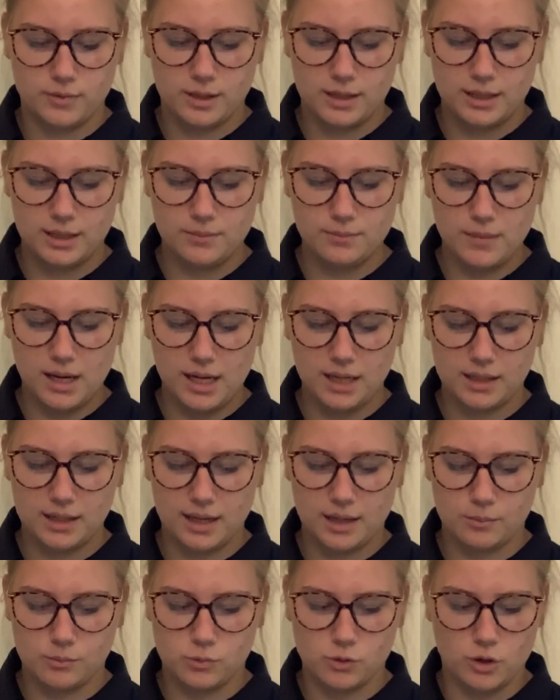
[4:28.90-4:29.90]
"It might
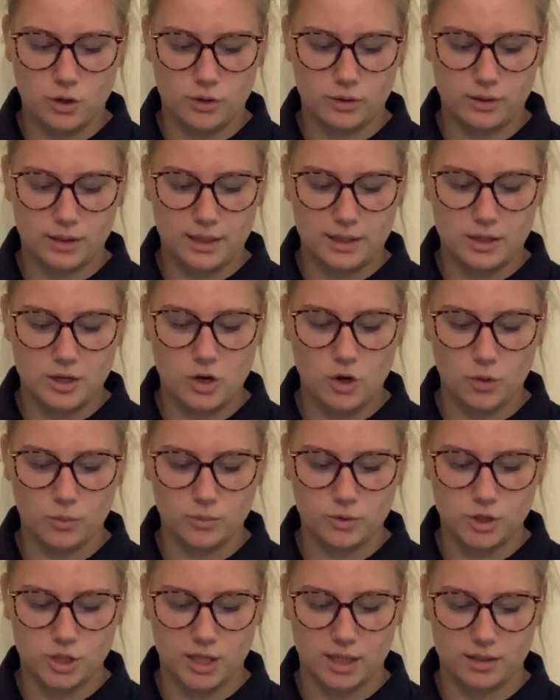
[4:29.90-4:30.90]
get broken at
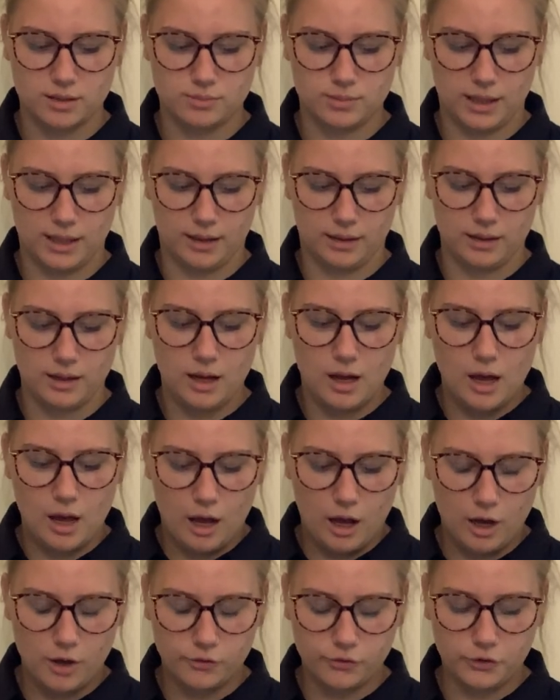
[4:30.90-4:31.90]
home," she explained.
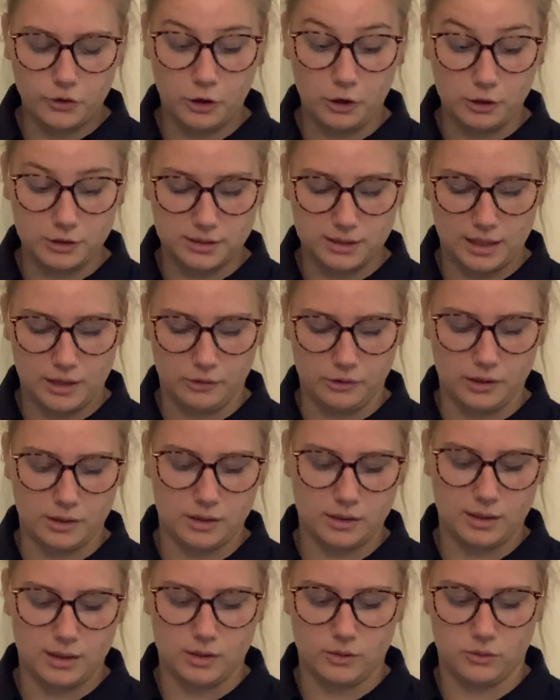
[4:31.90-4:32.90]
"Of course,"
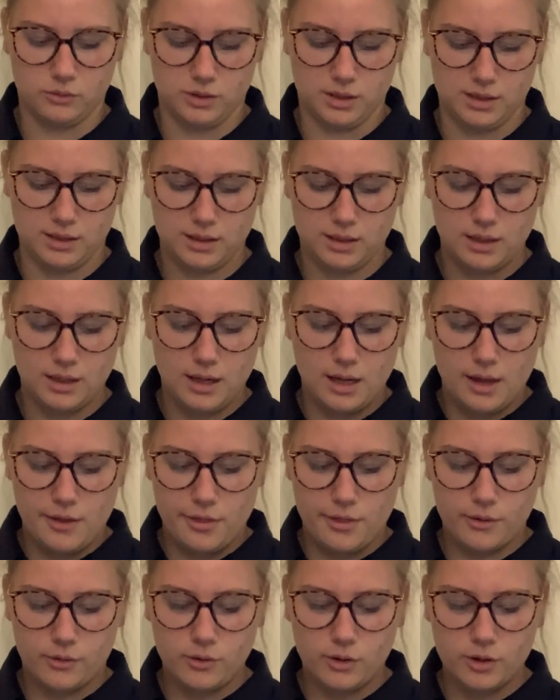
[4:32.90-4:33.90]
Ariel agreed.
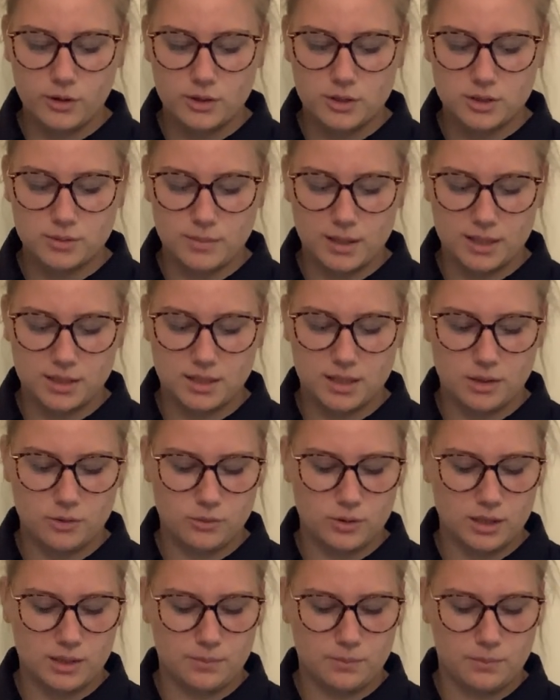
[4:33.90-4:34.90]
"The grotto is my
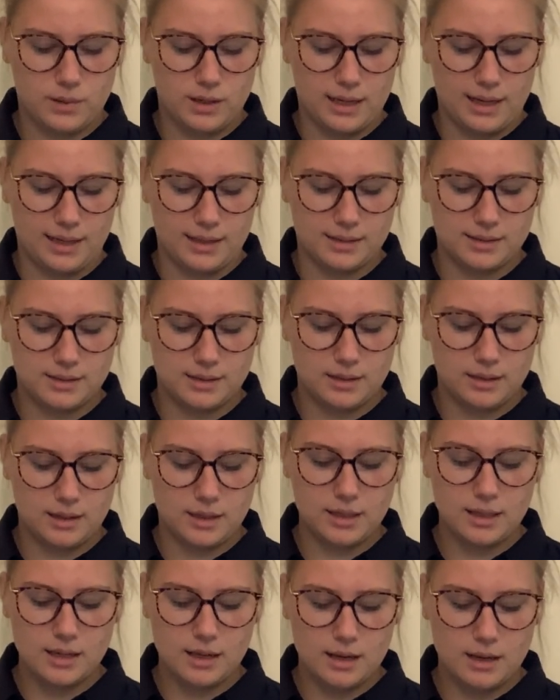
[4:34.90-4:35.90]
secret place,
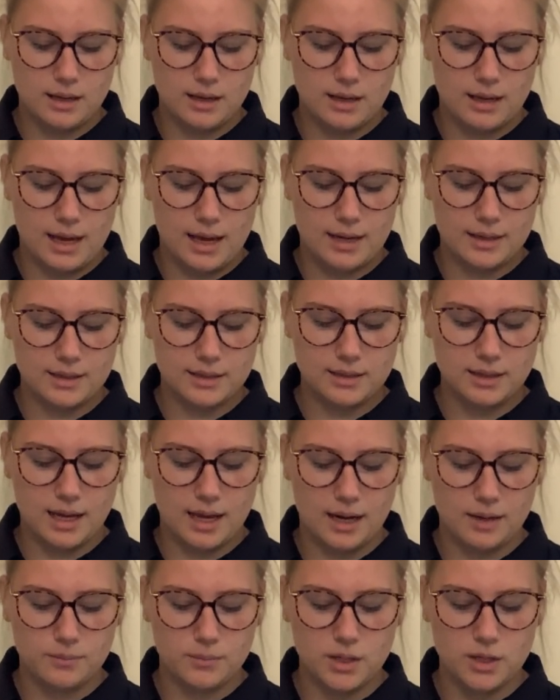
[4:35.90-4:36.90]
and it
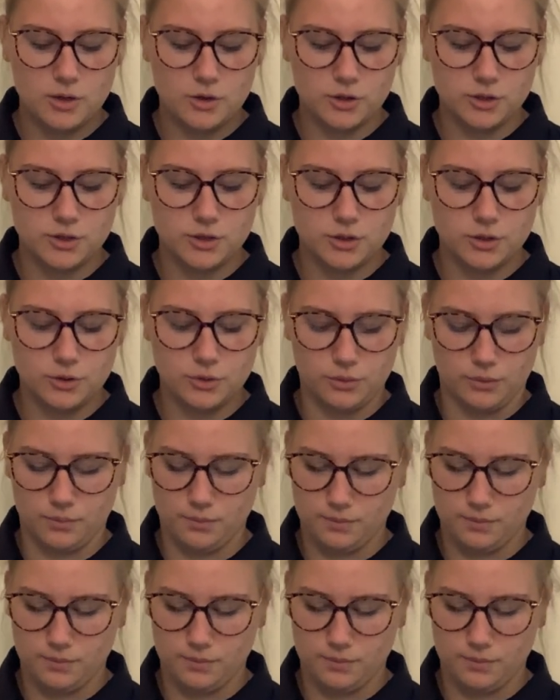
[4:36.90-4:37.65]
can be yours too."